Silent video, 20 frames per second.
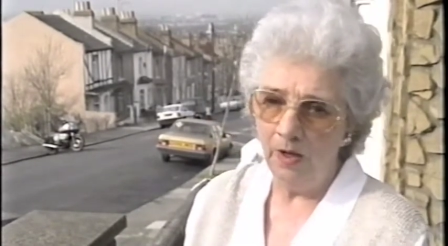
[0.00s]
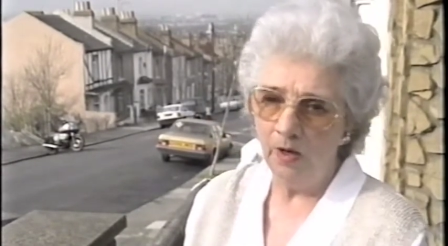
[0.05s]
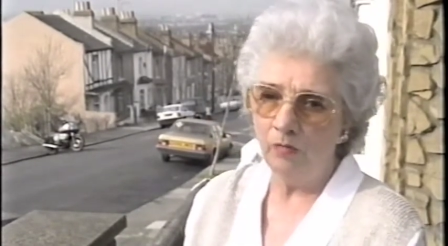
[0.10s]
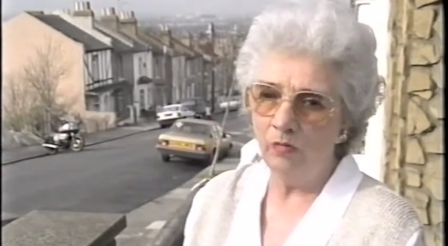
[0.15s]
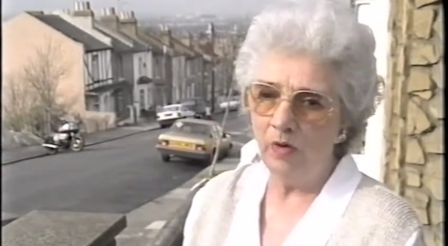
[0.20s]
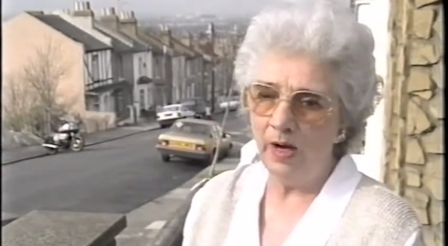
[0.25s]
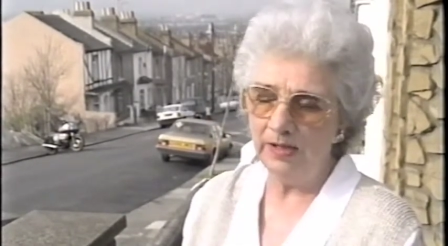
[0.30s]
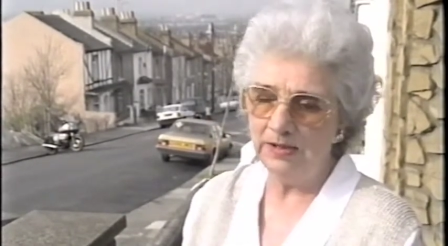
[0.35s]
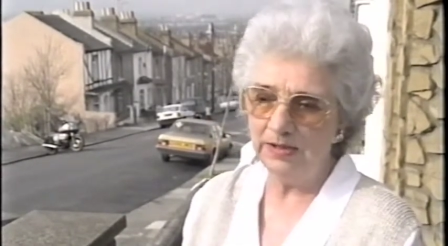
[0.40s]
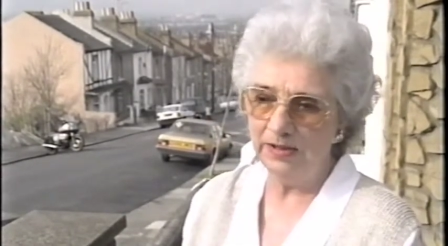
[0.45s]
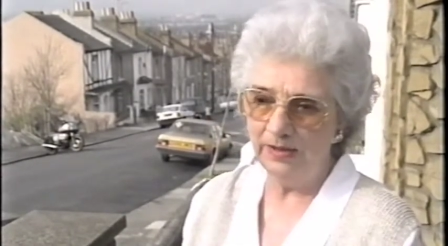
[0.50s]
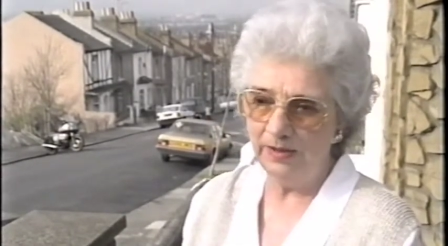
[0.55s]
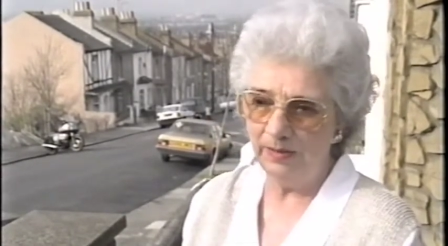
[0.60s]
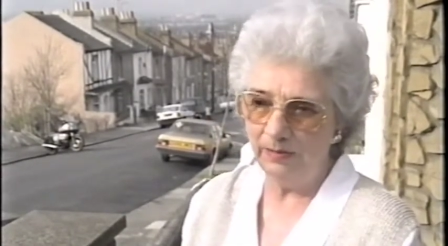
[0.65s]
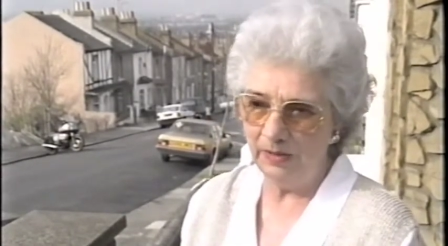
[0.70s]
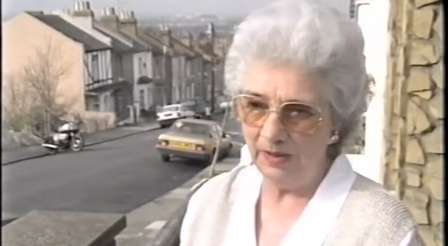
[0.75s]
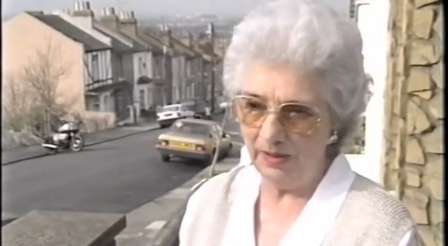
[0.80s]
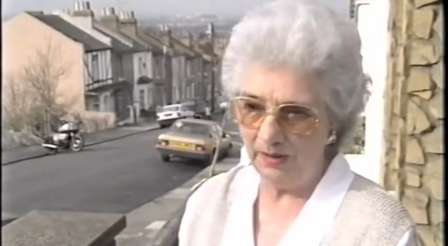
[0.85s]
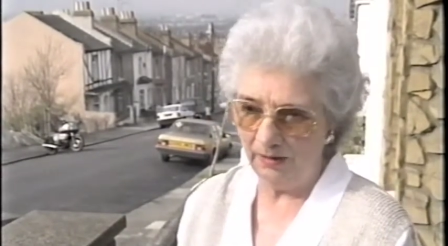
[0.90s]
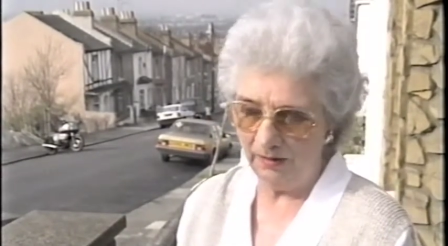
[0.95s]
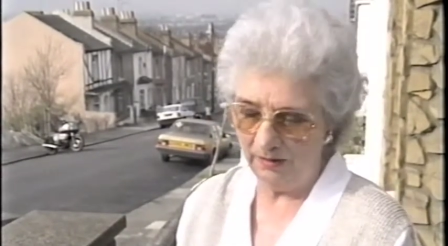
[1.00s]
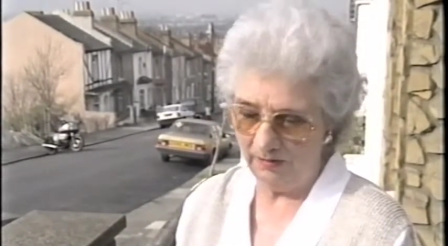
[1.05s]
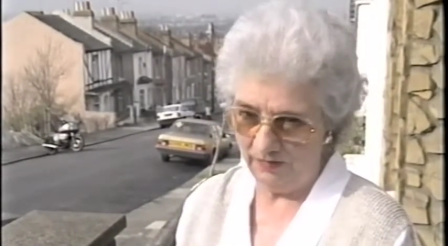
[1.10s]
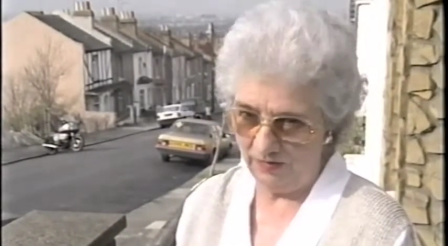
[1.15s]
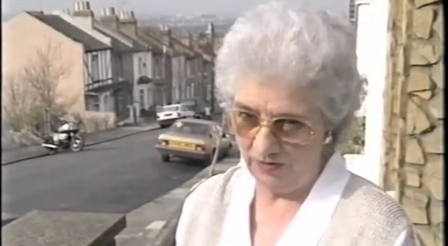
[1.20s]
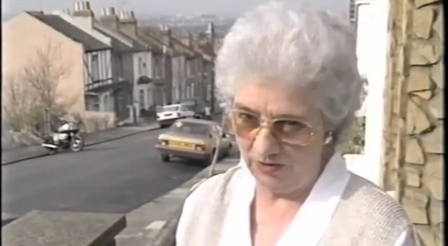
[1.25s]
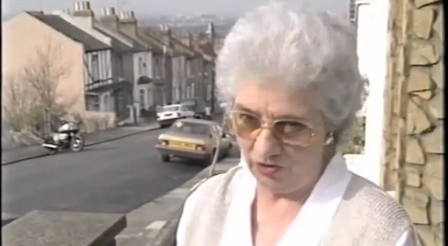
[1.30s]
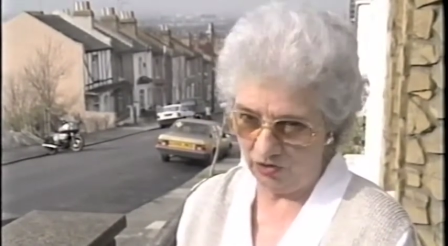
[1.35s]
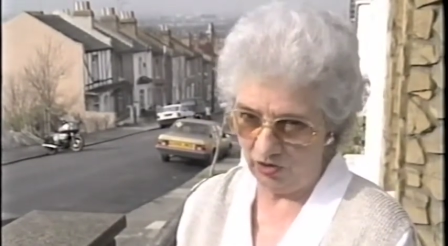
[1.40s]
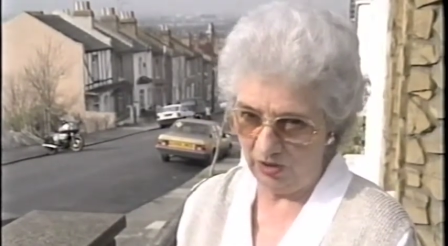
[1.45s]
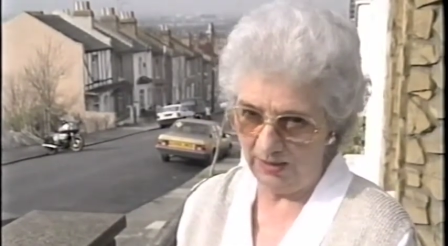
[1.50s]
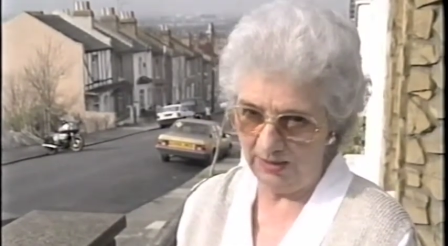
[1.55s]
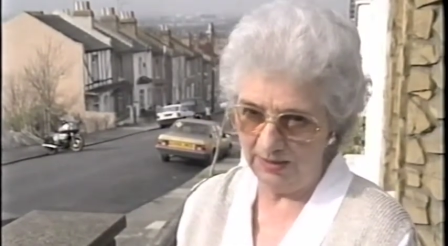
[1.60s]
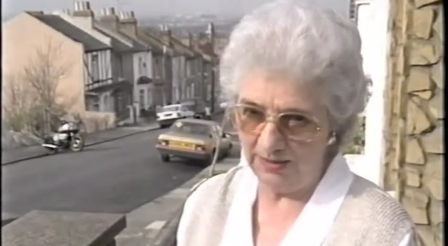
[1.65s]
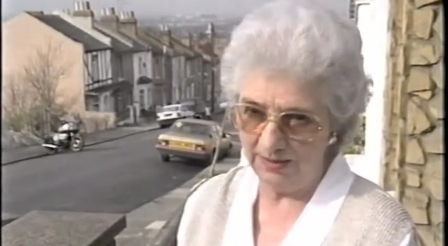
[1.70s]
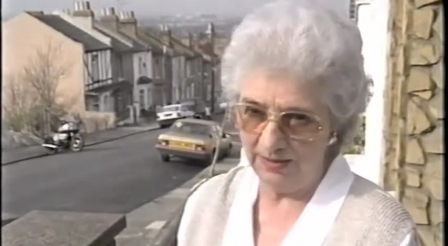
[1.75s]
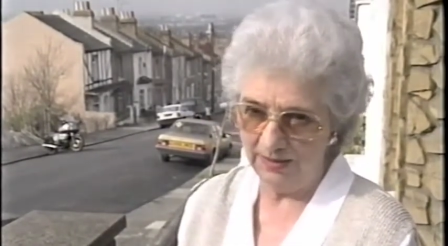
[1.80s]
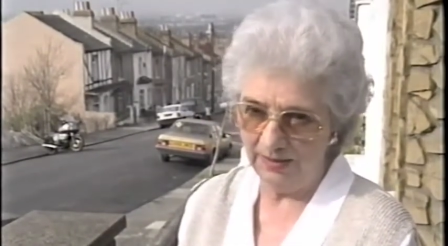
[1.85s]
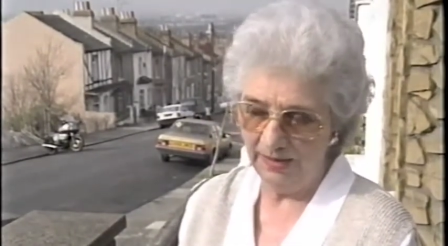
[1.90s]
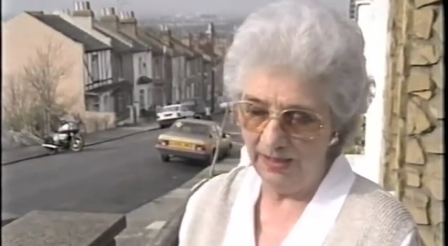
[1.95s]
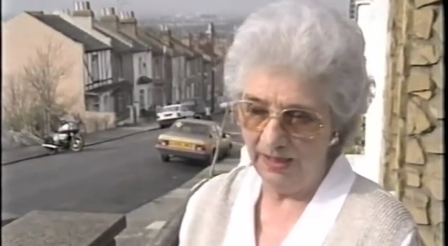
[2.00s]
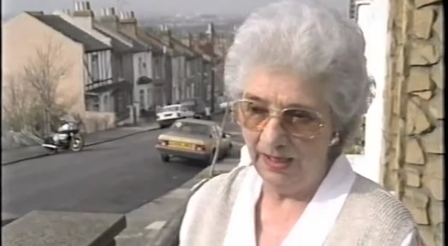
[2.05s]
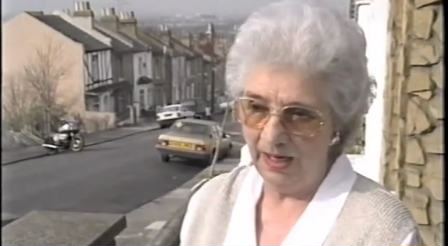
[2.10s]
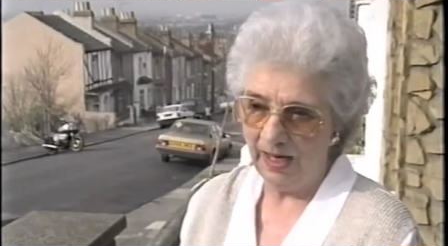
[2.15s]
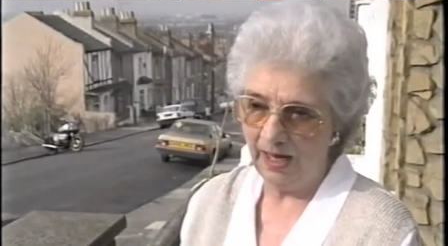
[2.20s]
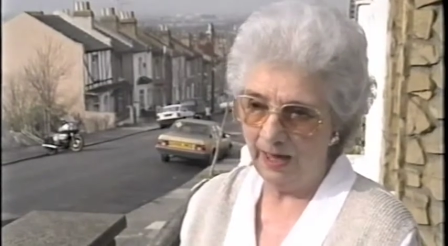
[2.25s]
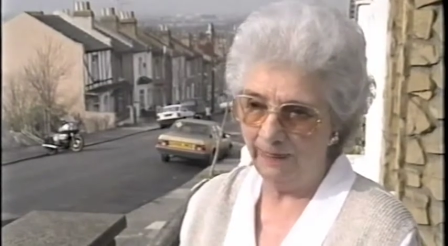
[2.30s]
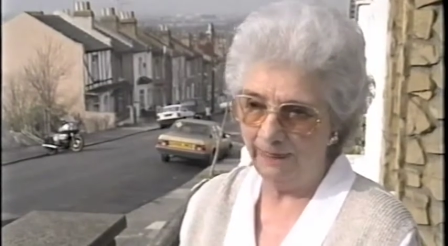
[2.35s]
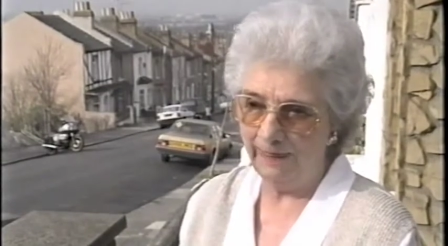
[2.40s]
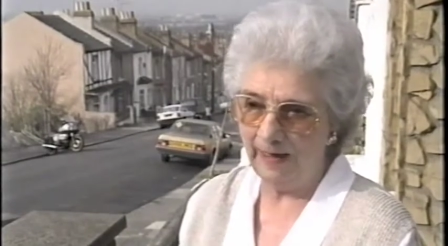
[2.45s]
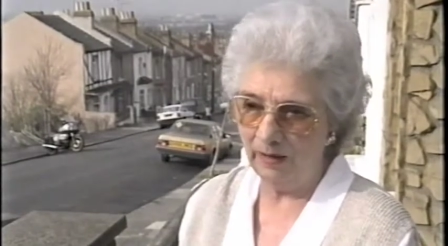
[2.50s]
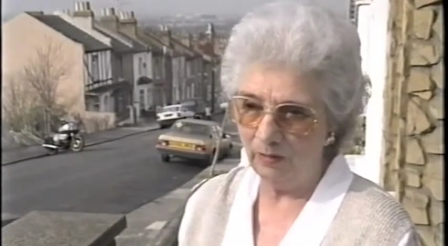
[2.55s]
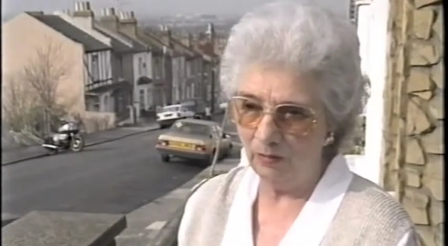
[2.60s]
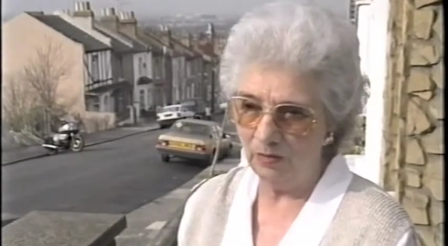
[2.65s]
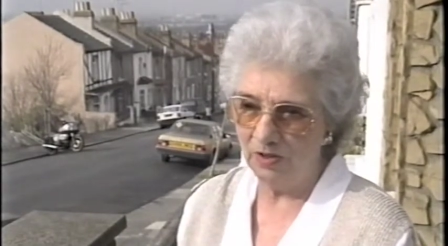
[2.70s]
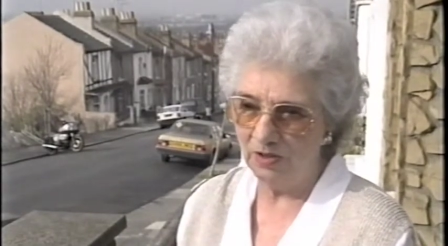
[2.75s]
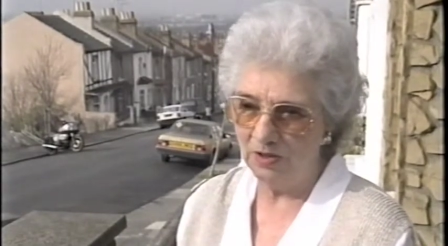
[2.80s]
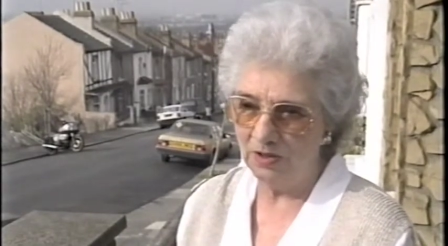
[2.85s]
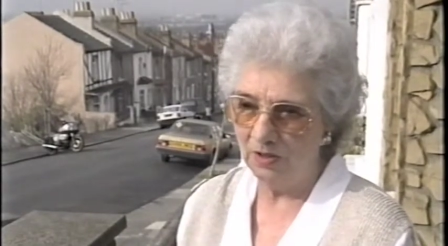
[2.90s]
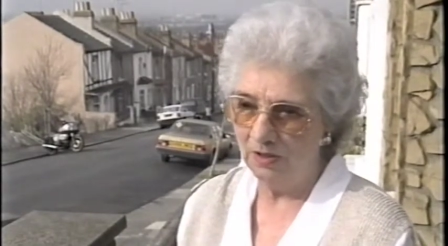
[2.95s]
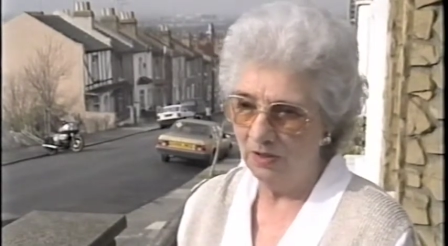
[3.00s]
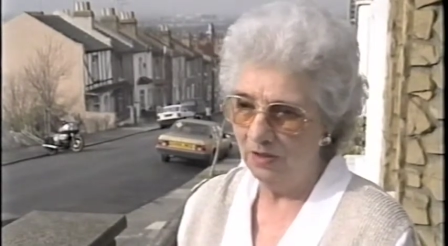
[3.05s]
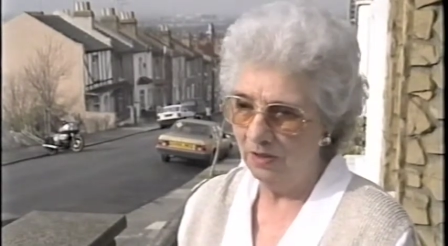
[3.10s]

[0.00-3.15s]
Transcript: right in the middle of the street and that was